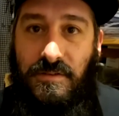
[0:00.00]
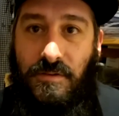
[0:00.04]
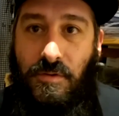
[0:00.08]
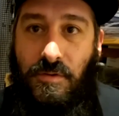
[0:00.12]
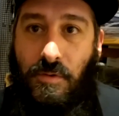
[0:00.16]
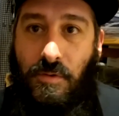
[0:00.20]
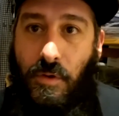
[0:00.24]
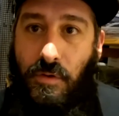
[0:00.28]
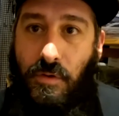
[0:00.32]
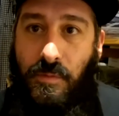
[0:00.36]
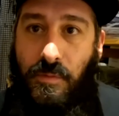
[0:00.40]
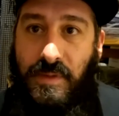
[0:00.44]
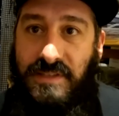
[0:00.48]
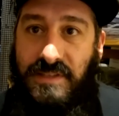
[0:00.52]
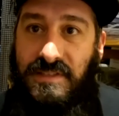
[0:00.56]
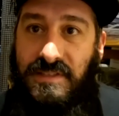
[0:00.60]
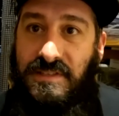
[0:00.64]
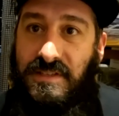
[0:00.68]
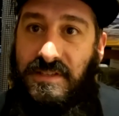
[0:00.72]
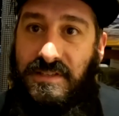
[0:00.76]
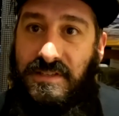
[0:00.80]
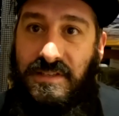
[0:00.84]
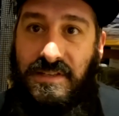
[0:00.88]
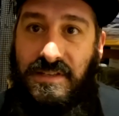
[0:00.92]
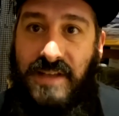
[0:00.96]
who own
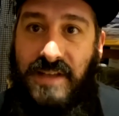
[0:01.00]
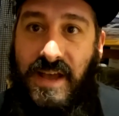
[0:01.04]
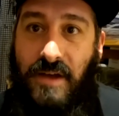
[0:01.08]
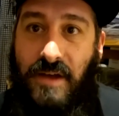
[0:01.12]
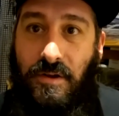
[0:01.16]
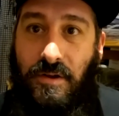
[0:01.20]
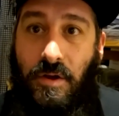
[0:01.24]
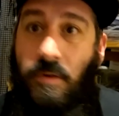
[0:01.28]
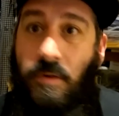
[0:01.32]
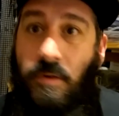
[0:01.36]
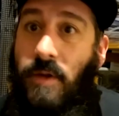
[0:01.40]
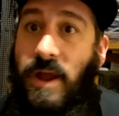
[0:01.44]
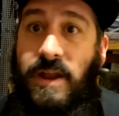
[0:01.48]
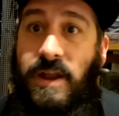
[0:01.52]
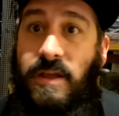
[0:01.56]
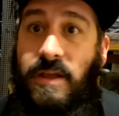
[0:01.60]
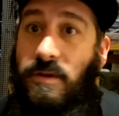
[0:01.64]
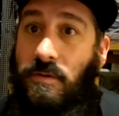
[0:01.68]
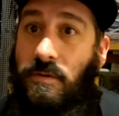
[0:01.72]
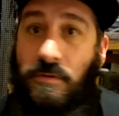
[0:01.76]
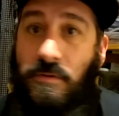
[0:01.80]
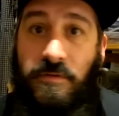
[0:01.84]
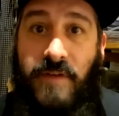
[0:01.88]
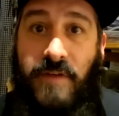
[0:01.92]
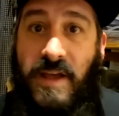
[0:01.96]
businesses in town already
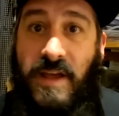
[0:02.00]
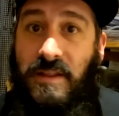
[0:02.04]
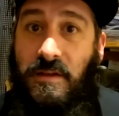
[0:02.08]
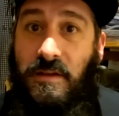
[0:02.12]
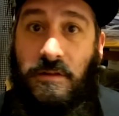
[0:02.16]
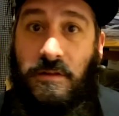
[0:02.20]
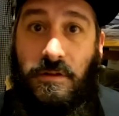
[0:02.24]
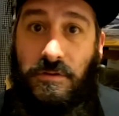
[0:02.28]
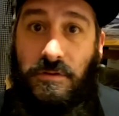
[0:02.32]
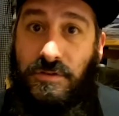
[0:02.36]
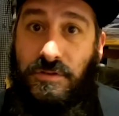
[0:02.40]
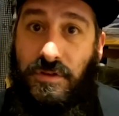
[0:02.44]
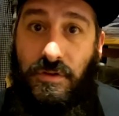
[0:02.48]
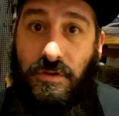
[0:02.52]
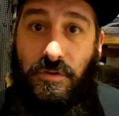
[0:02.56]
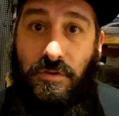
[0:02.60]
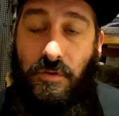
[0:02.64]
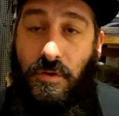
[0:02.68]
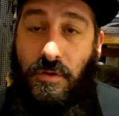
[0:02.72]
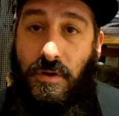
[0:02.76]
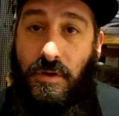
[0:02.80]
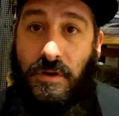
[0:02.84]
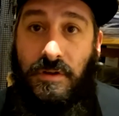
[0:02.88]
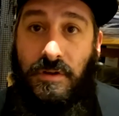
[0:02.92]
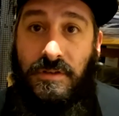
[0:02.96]
who have had to close their
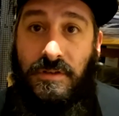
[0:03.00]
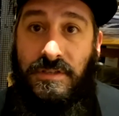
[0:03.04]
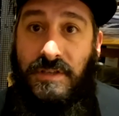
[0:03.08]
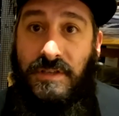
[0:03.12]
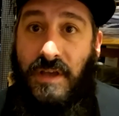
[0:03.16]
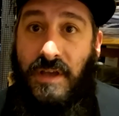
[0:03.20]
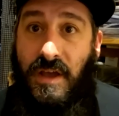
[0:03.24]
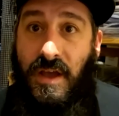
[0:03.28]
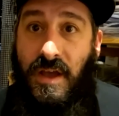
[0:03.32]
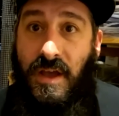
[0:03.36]
doors.